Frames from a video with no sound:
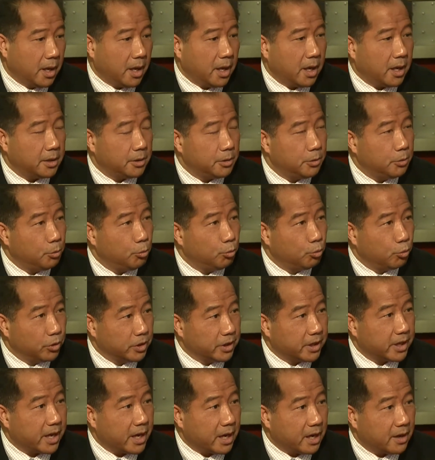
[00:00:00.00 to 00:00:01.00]
and you
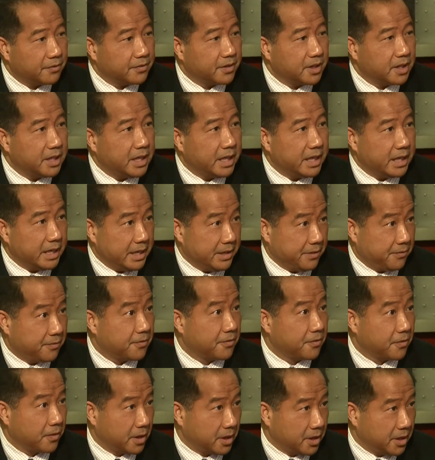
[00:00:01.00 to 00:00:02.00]
really have to get in
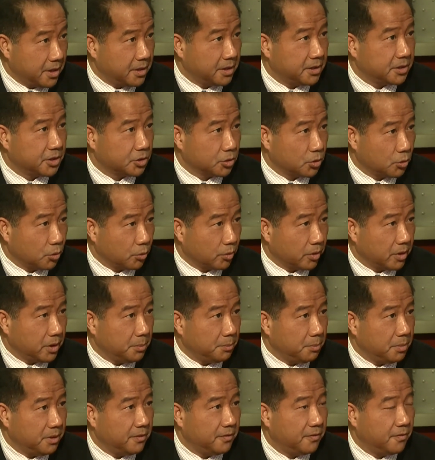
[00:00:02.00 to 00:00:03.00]
front of the story
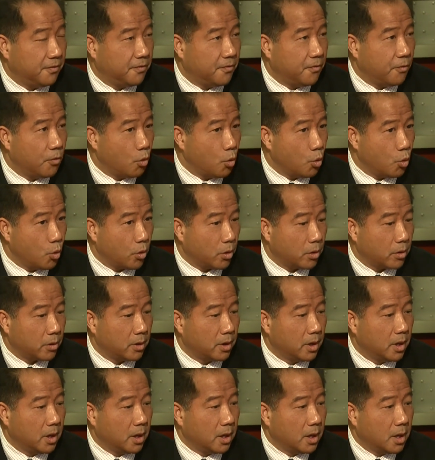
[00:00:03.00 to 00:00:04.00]
before
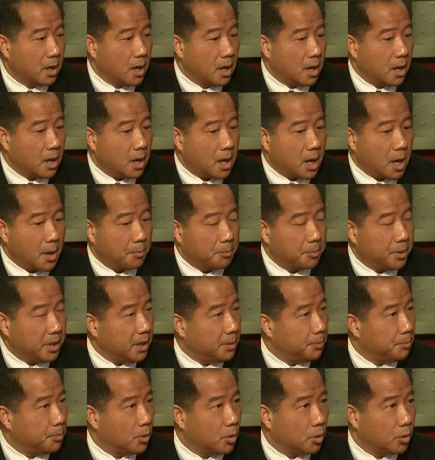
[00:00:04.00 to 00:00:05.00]

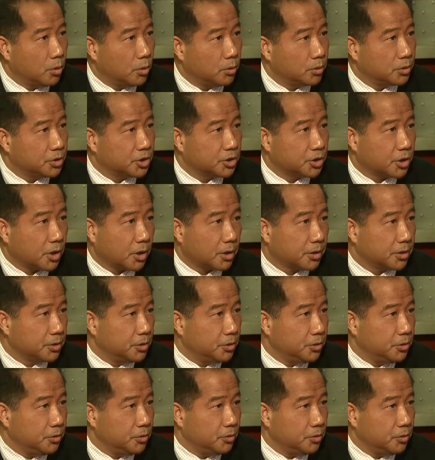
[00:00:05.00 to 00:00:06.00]
people start
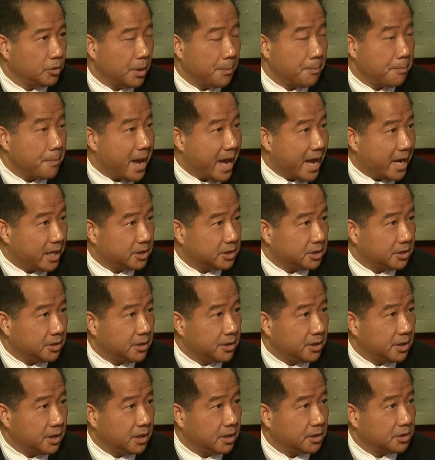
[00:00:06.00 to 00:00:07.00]
to imagine
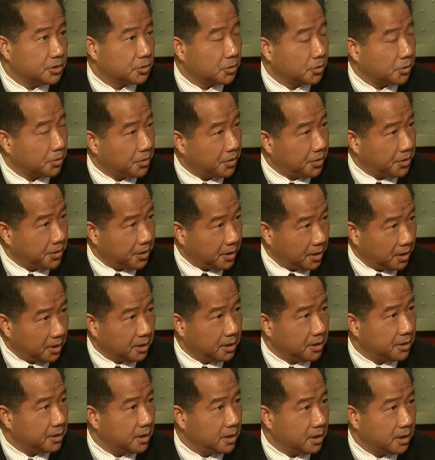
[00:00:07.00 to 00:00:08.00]
things or think
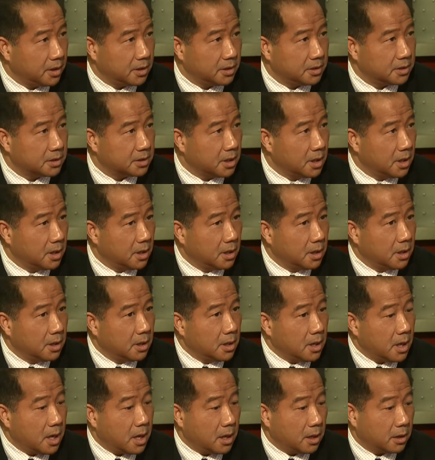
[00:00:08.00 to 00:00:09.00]
things.
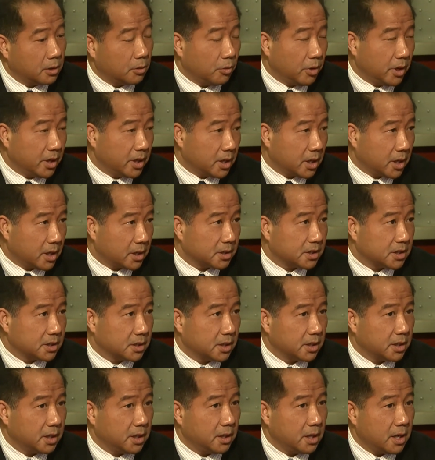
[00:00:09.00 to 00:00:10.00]
And quite
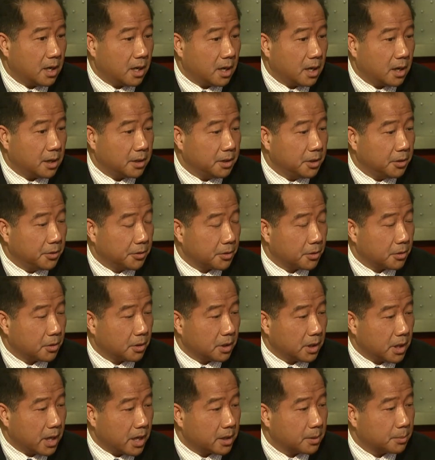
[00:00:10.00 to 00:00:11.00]
honestly, uh, you know, there are a
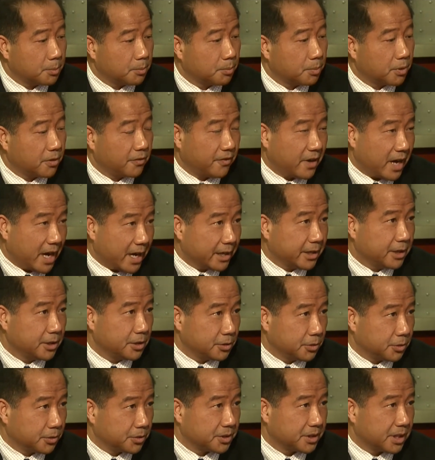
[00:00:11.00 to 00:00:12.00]
lot of
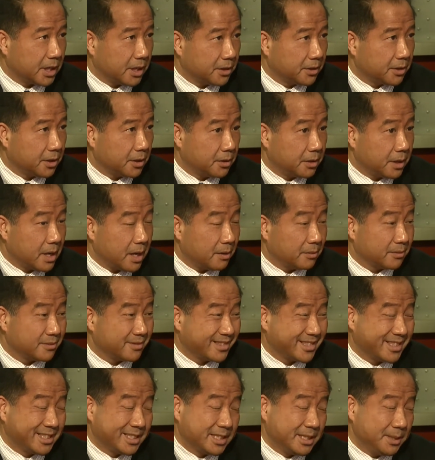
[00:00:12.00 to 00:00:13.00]
provocateurs out there now.
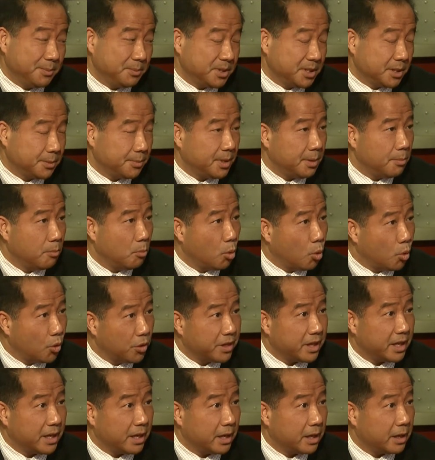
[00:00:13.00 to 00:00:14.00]
It seems to be more
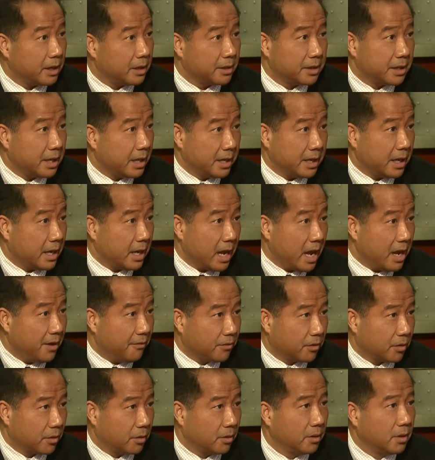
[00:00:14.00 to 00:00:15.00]
than, than
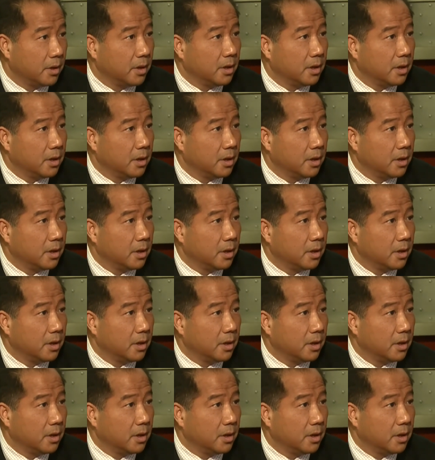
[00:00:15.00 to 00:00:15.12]
ever